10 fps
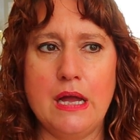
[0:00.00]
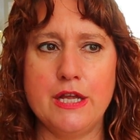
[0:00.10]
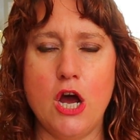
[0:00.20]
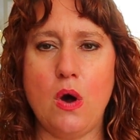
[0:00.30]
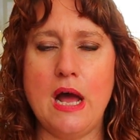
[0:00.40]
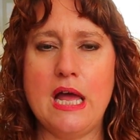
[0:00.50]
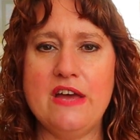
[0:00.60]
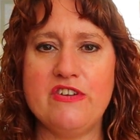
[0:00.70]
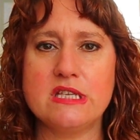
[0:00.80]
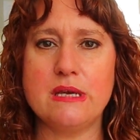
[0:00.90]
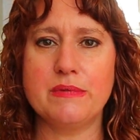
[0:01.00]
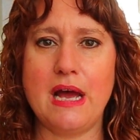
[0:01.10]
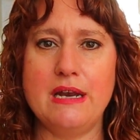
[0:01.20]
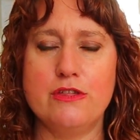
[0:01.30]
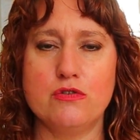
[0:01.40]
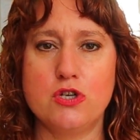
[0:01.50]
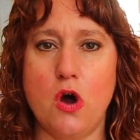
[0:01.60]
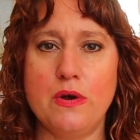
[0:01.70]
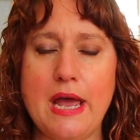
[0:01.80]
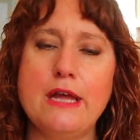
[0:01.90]
You know, if it's something I'd either
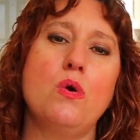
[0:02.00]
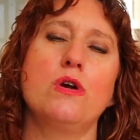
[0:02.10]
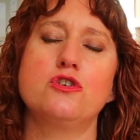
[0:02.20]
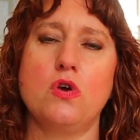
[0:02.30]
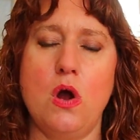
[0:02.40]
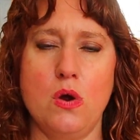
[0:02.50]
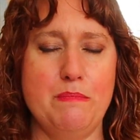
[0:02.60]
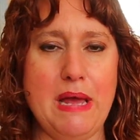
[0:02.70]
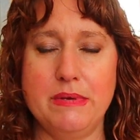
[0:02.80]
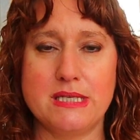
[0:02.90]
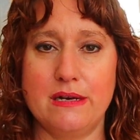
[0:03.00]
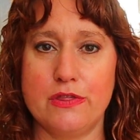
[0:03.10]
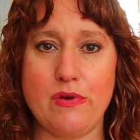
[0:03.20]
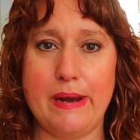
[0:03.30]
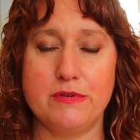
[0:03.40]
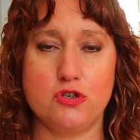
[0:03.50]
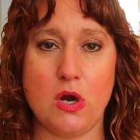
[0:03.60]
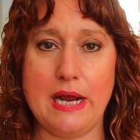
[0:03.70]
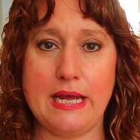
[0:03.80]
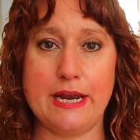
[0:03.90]
donate or try, or maybe send a ThredUp to
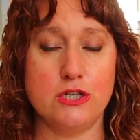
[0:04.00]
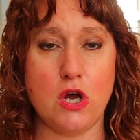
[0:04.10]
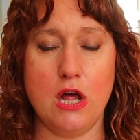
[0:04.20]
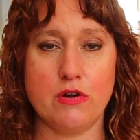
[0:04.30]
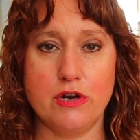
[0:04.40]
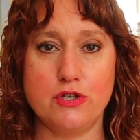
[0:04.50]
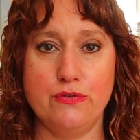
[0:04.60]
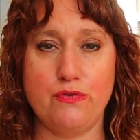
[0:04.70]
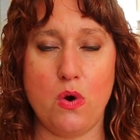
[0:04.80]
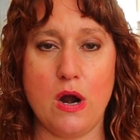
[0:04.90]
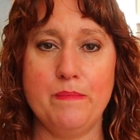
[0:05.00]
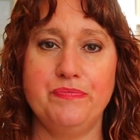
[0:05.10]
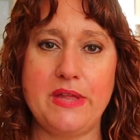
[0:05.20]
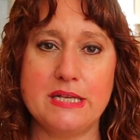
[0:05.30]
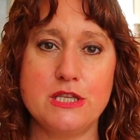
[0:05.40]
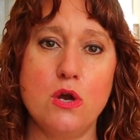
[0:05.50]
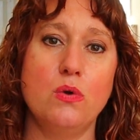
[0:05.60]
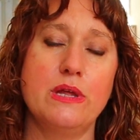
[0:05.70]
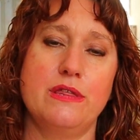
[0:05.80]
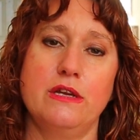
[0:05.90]
try to get a dollar or two for, that's the
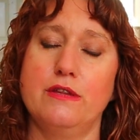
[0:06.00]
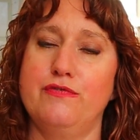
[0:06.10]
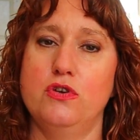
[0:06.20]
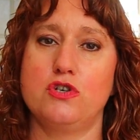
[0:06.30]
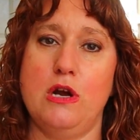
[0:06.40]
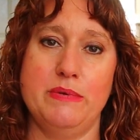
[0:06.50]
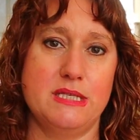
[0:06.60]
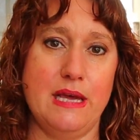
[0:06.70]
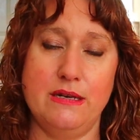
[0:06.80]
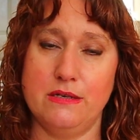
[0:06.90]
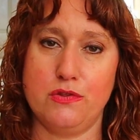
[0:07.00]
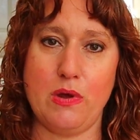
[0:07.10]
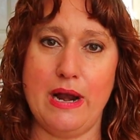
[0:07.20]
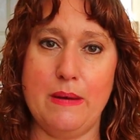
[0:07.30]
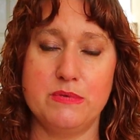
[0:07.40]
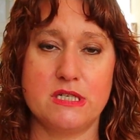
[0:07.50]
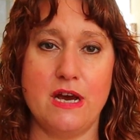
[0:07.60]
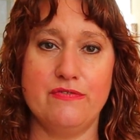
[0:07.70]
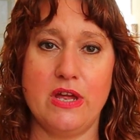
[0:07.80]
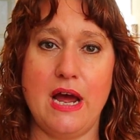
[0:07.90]
only thing in the future I'll be sending to ThredUp,
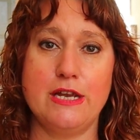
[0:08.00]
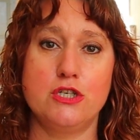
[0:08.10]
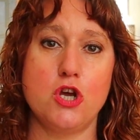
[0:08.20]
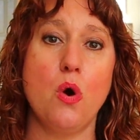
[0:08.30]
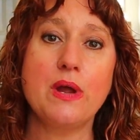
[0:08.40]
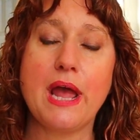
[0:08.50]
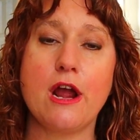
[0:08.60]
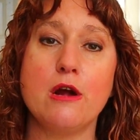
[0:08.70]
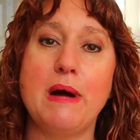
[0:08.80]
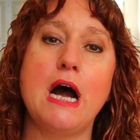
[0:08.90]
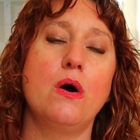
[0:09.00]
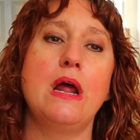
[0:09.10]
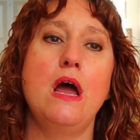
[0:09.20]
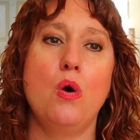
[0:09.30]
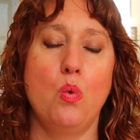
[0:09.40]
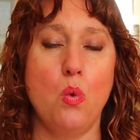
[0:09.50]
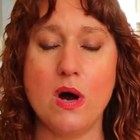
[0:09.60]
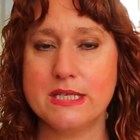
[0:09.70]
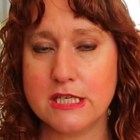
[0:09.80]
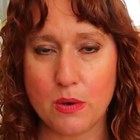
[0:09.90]
stuff that I don't care about
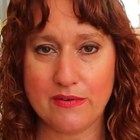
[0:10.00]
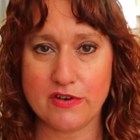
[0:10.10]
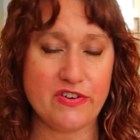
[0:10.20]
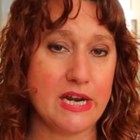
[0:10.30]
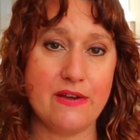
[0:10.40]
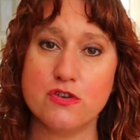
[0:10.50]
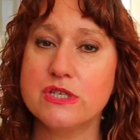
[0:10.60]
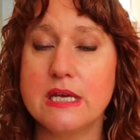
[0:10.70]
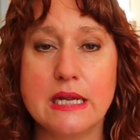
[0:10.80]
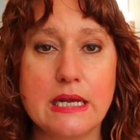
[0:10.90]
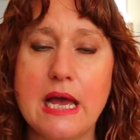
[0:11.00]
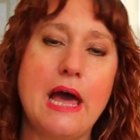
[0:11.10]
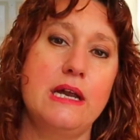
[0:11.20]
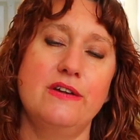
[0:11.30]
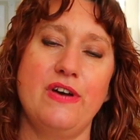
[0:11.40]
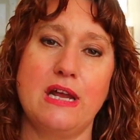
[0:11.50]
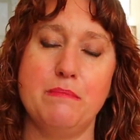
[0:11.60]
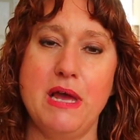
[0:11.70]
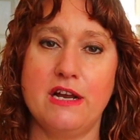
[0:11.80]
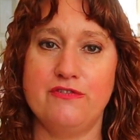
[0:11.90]
whatsoever if I never see it again. And if I
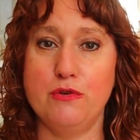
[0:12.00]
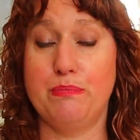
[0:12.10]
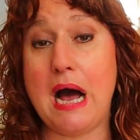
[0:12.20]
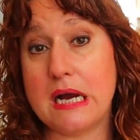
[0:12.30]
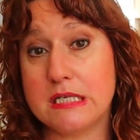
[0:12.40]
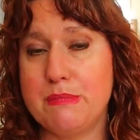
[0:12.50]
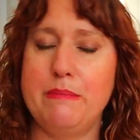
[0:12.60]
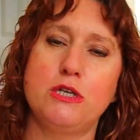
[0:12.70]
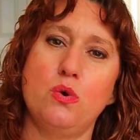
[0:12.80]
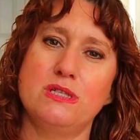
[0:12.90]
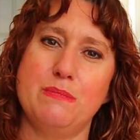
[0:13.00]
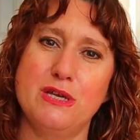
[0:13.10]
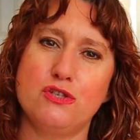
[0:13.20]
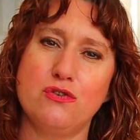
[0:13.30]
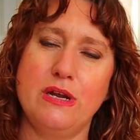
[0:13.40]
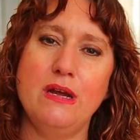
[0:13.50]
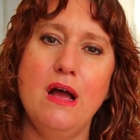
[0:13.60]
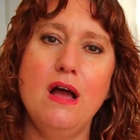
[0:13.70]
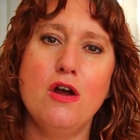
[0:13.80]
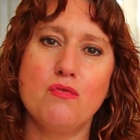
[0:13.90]
can make a few bucks, maybe towards a mystery,
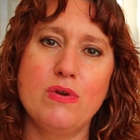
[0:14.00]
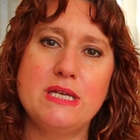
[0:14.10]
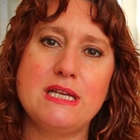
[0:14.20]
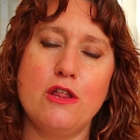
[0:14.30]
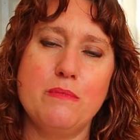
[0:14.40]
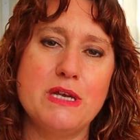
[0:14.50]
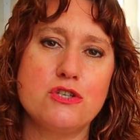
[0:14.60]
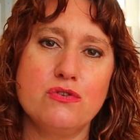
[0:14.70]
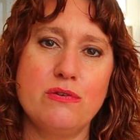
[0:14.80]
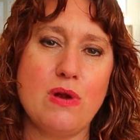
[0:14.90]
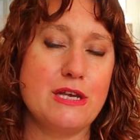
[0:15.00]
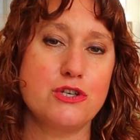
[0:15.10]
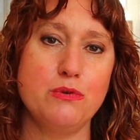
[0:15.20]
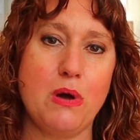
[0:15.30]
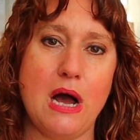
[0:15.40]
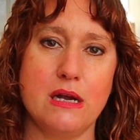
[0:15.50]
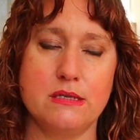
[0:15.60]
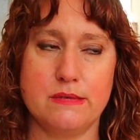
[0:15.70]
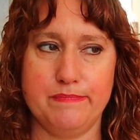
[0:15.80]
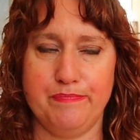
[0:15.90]
reseller mystery rescue
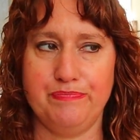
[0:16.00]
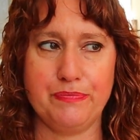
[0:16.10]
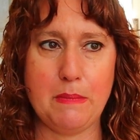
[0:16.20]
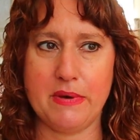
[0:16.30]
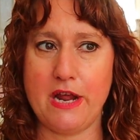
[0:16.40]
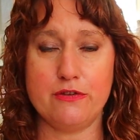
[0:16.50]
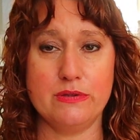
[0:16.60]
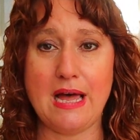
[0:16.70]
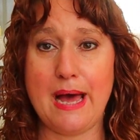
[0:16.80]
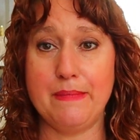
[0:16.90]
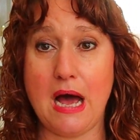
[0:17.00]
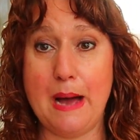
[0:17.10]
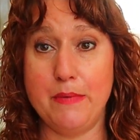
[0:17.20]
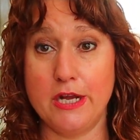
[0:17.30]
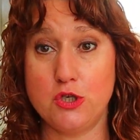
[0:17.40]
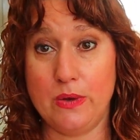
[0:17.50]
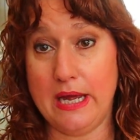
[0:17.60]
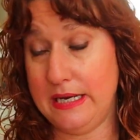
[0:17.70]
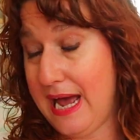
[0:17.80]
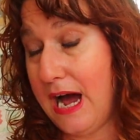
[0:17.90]
box, but other than that, I'm not
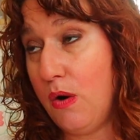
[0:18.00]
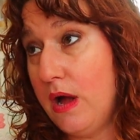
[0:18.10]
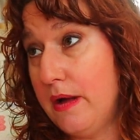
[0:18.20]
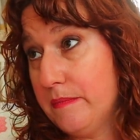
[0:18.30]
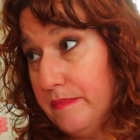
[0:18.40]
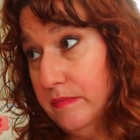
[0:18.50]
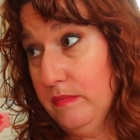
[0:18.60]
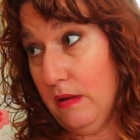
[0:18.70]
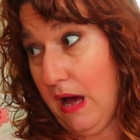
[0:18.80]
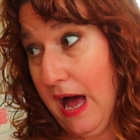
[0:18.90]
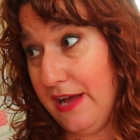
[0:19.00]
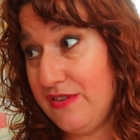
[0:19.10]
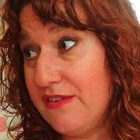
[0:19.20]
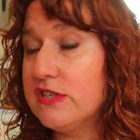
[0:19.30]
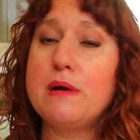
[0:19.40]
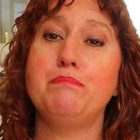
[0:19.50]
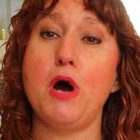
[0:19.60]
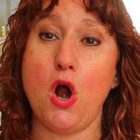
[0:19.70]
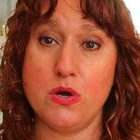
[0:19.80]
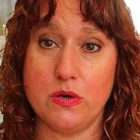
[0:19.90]
doing it. Now, I have never done
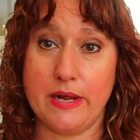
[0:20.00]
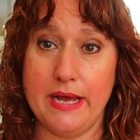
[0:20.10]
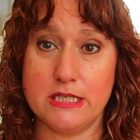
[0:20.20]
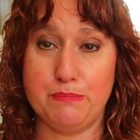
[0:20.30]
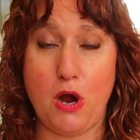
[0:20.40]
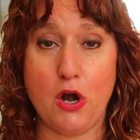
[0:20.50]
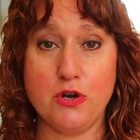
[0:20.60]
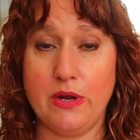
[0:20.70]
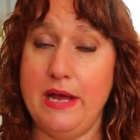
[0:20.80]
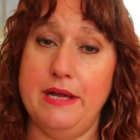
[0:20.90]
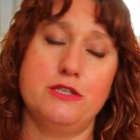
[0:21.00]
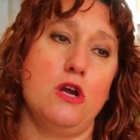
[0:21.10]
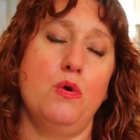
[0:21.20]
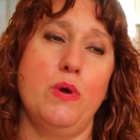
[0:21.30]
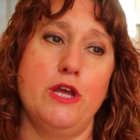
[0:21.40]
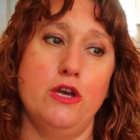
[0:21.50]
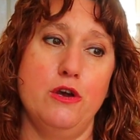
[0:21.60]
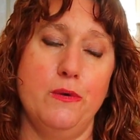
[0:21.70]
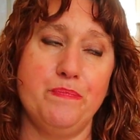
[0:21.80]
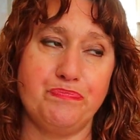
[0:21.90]
partner kits. Partner kits are where
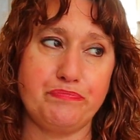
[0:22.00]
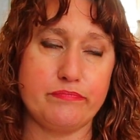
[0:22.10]
you